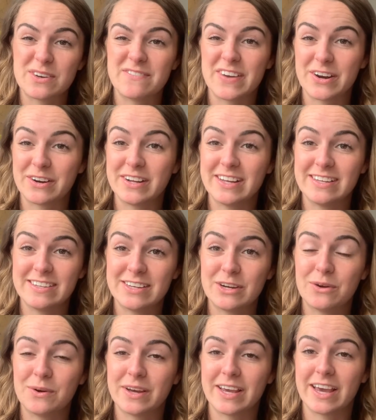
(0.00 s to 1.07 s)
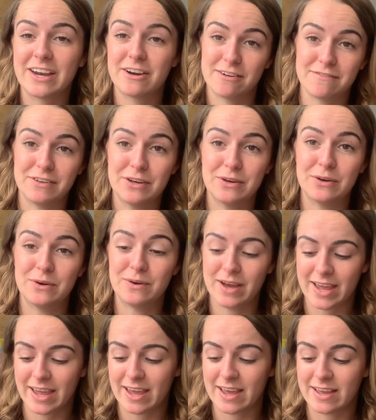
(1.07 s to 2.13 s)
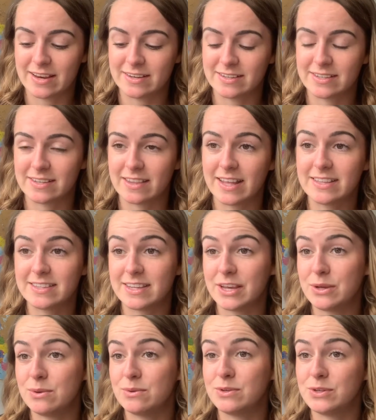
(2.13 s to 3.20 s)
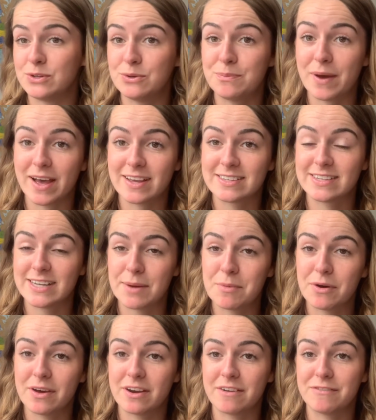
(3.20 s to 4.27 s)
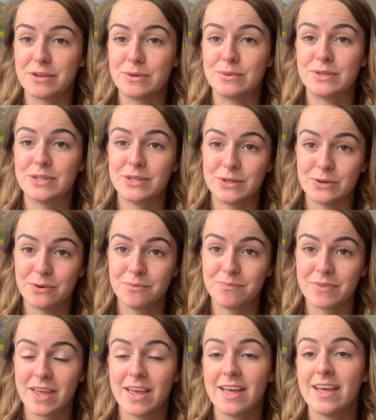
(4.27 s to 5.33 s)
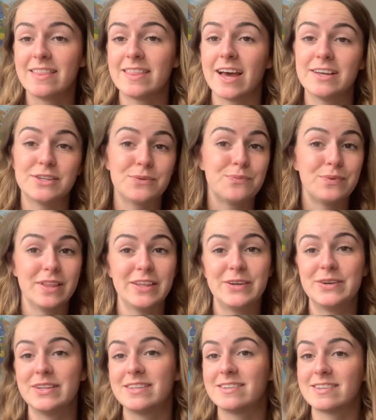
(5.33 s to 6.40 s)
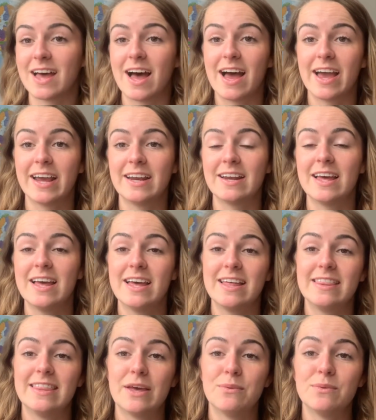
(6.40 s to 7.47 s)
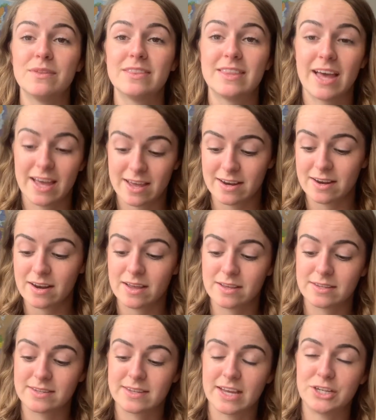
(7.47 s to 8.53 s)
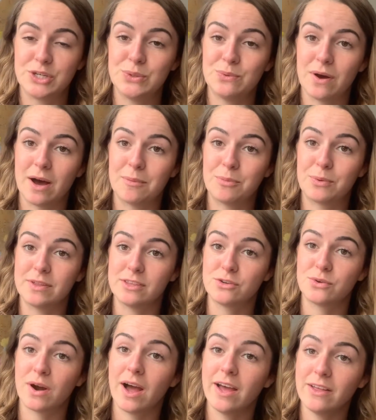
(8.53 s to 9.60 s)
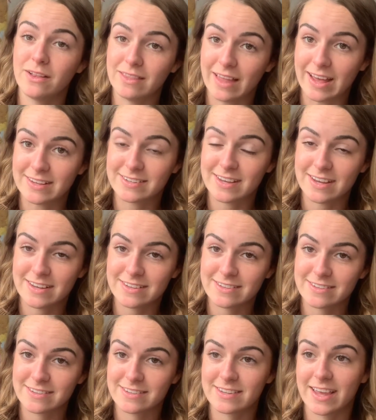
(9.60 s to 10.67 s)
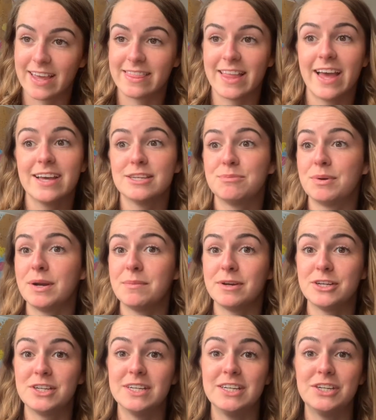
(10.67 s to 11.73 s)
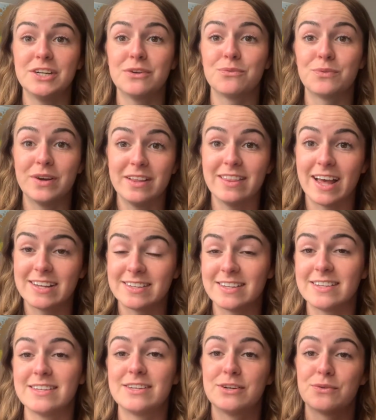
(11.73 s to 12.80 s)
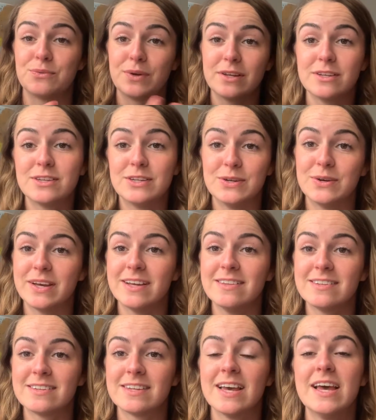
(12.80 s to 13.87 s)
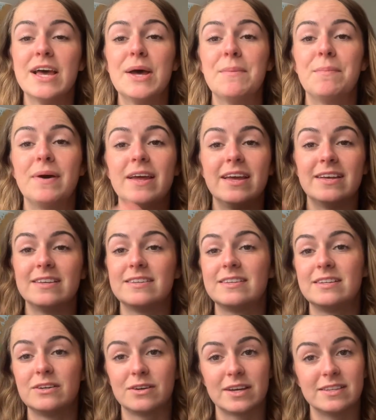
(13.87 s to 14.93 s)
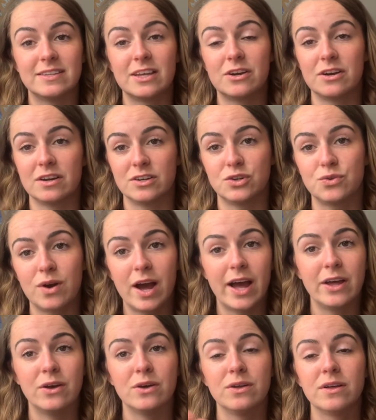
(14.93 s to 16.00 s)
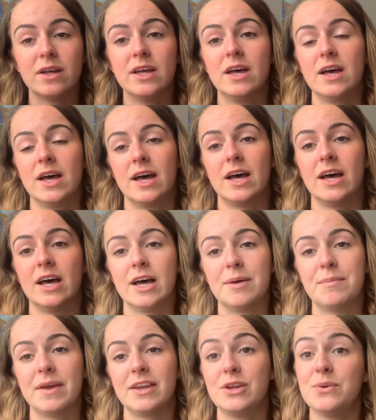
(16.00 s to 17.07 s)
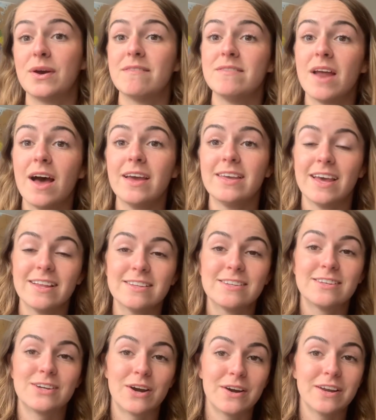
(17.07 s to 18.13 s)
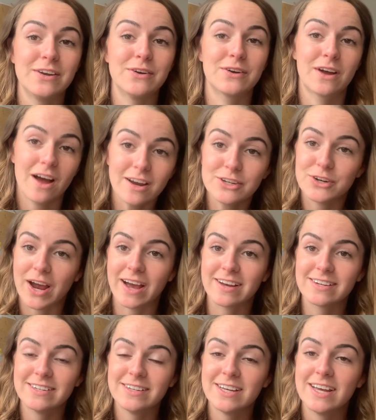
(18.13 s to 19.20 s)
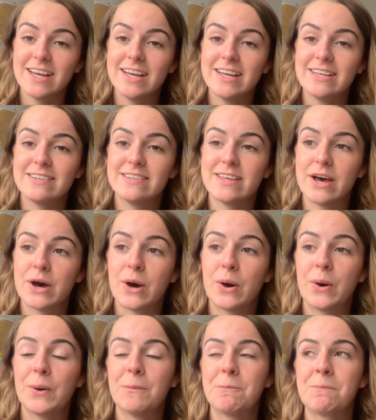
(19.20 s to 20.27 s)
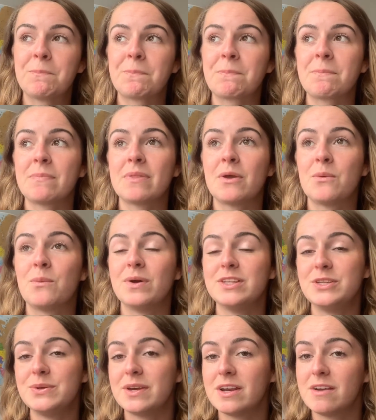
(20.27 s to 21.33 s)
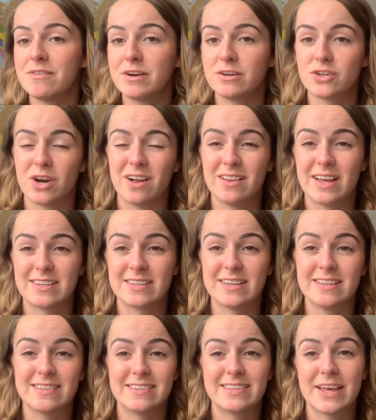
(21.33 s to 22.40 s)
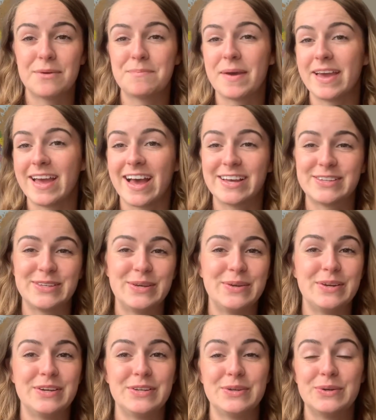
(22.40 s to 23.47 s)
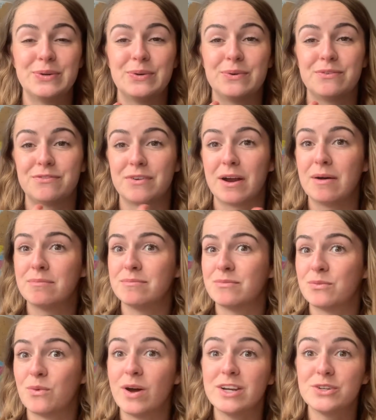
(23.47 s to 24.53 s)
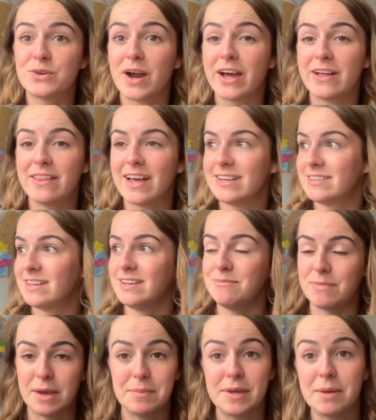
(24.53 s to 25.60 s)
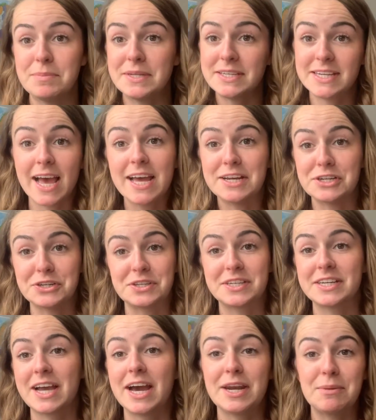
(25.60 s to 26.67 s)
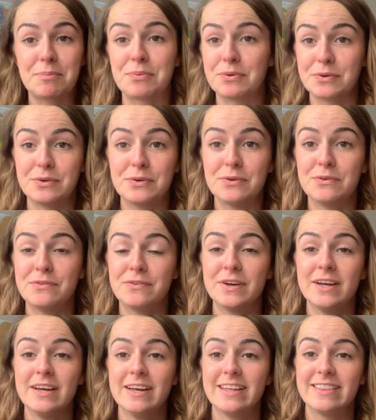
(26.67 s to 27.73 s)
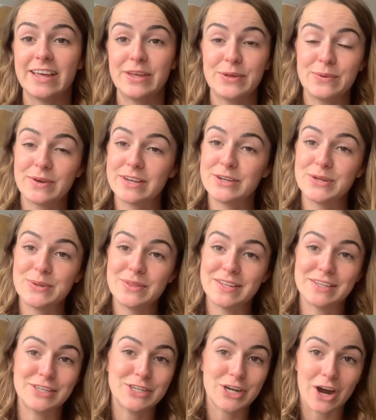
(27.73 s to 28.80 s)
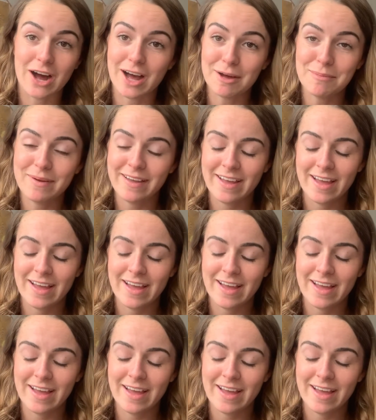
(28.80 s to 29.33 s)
a very easygoing interview, and let's say you do pass demo interview 2, that is a really good sign. They will then set you up with trial lessons, and that is pretty much teaching real lessons to real students, but it is still considered a trial, and you have not yet started your contract. So once you get over your trial lessons, they may ask you to do from 1 trial lesson, maybe up to 10, just to kind of prove that you can do this job.